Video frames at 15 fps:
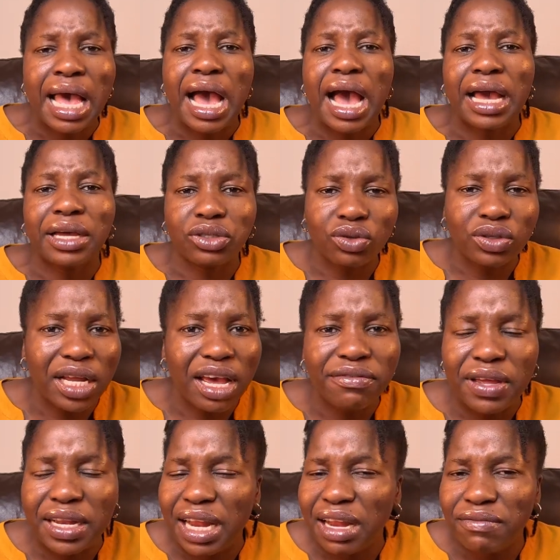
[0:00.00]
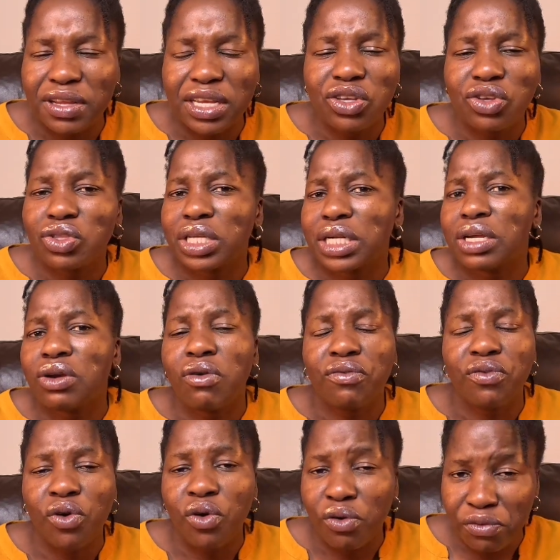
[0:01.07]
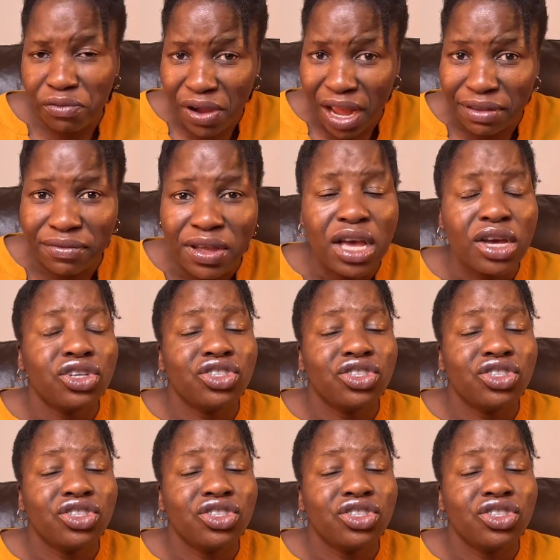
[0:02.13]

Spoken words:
I don't have an NVQ 3 or 4 or 5.